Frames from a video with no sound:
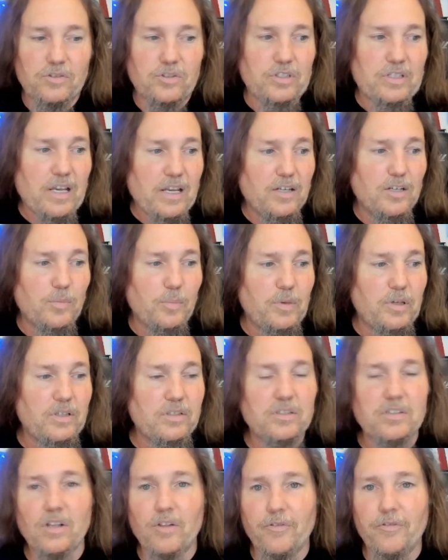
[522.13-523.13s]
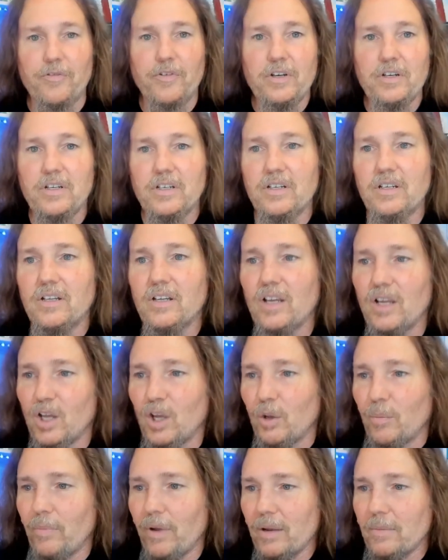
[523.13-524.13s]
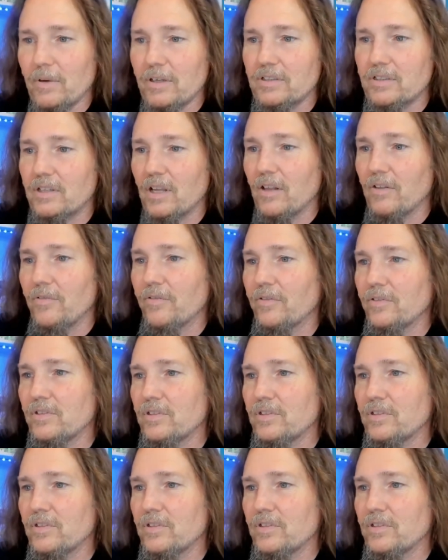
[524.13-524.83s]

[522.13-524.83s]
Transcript: tend to be self-funded by myself.